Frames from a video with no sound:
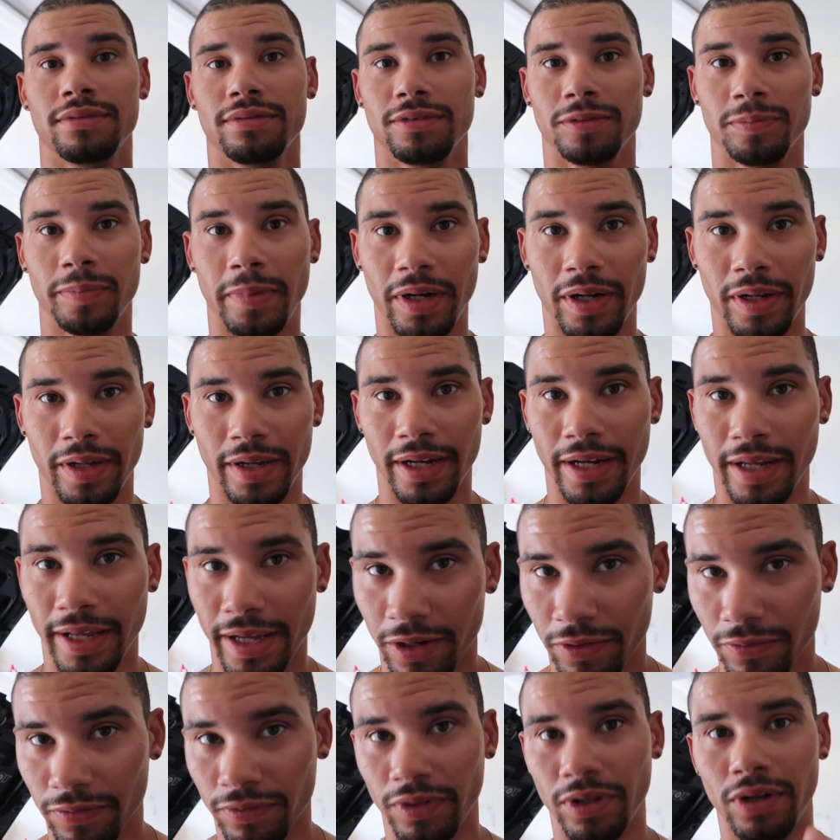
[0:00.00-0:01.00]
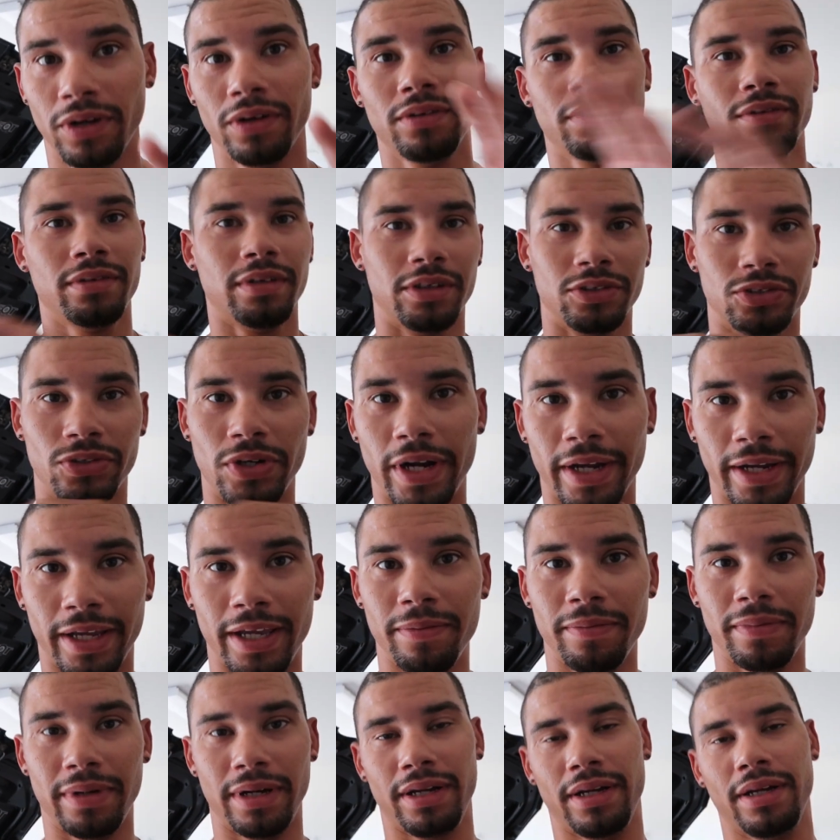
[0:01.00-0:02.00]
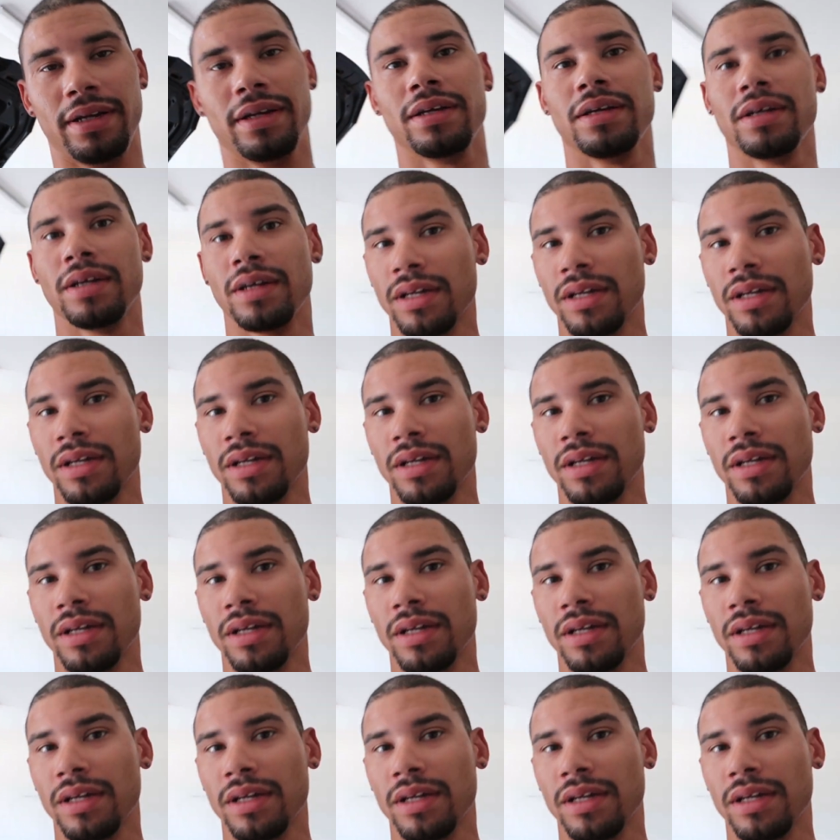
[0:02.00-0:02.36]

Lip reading: There's barely any airflow. I'll try and keep my